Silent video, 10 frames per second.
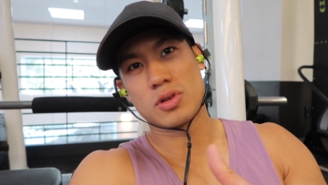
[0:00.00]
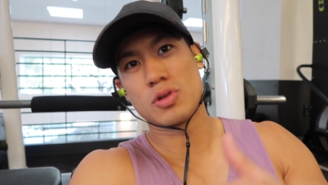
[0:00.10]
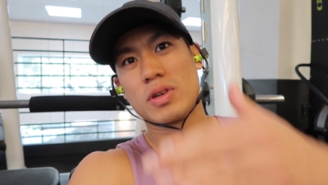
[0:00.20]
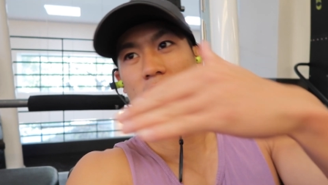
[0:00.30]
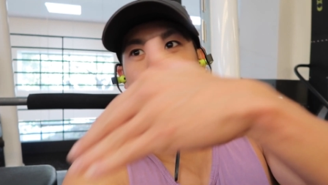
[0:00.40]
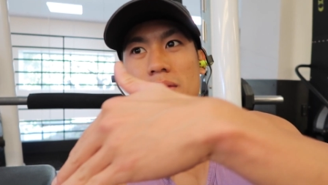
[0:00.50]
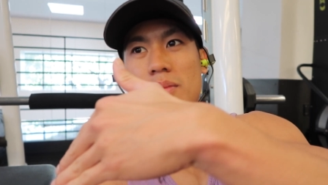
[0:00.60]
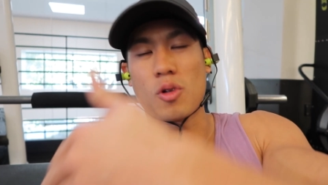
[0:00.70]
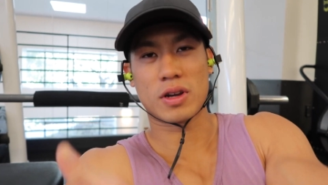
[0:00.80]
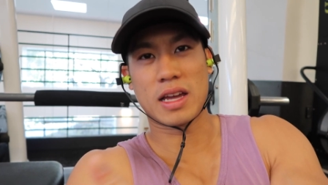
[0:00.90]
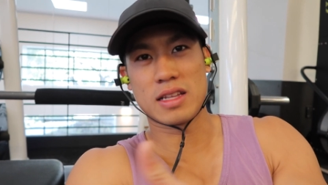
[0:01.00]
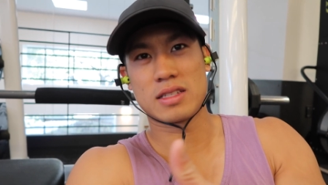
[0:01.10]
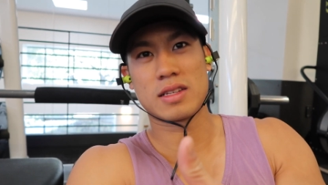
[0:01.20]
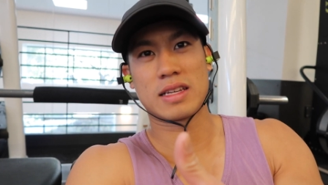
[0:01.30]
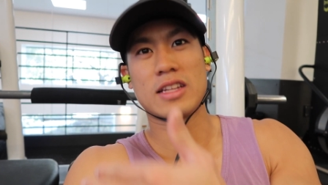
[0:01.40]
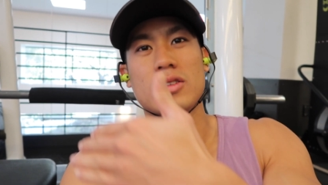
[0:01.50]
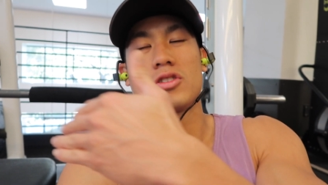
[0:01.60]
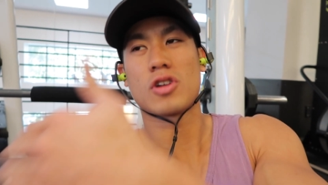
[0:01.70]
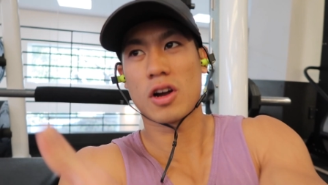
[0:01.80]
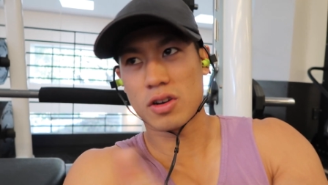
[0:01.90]
to get more gains, to
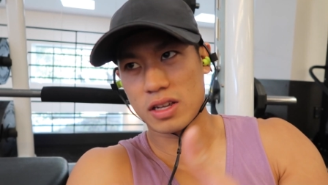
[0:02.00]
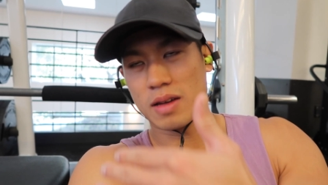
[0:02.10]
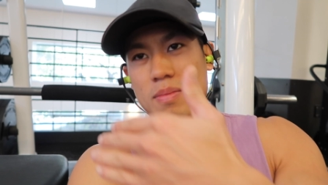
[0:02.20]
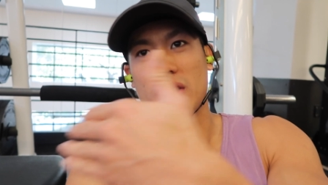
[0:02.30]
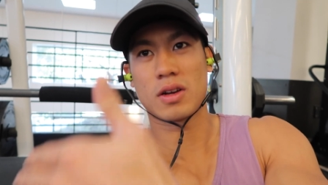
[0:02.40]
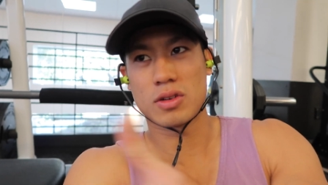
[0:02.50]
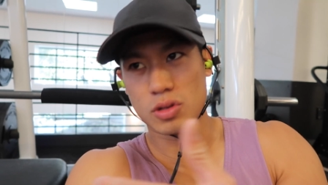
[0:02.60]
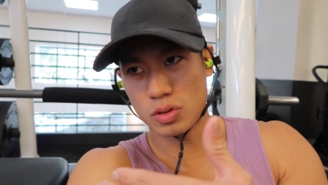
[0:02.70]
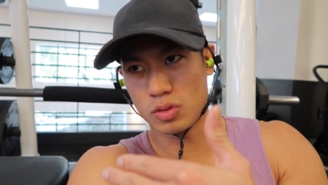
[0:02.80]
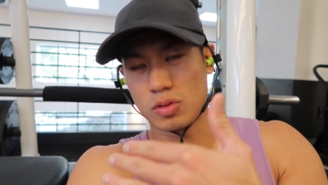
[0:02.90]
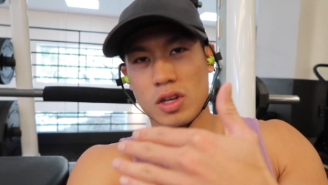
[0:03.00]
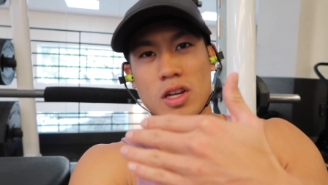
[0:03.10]
get stronger, to get bigger, to